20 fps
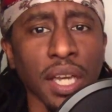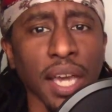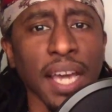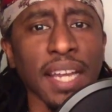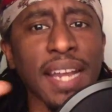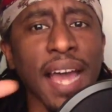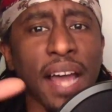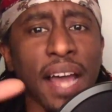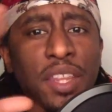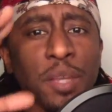
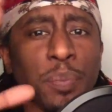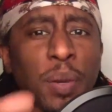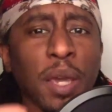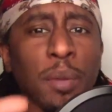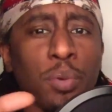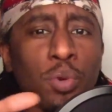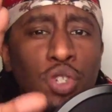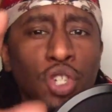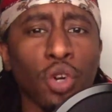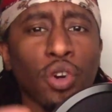And now the
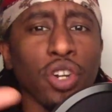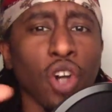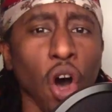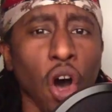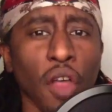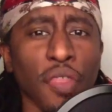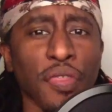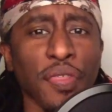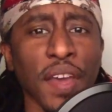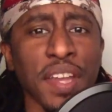people doing
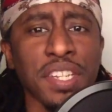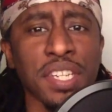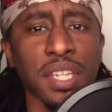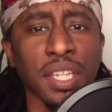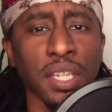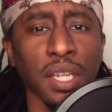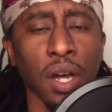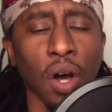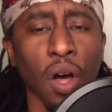authentic,